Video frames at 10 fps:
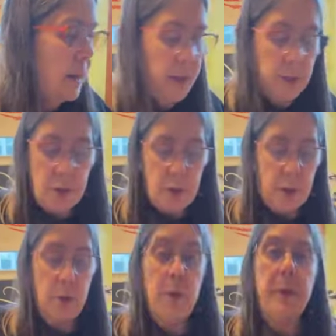All right, show
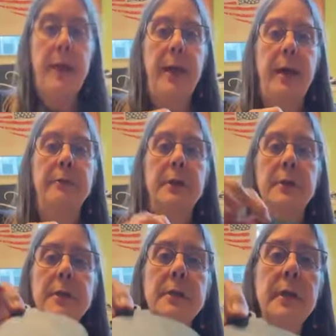y'all what we have.
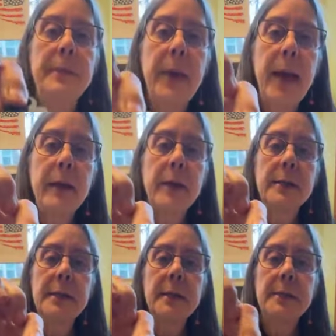So this is our
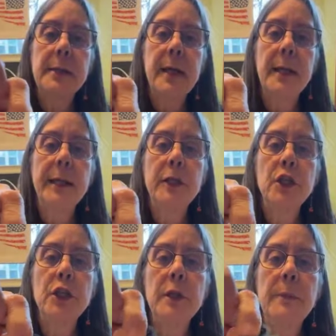background. See how it's got
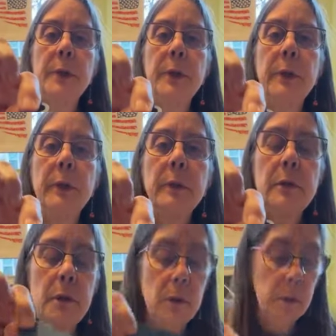like a shimmer
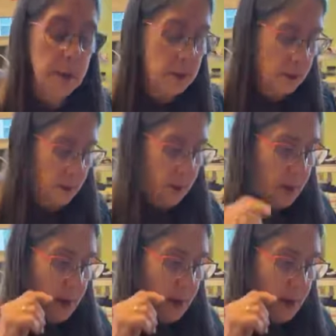to it?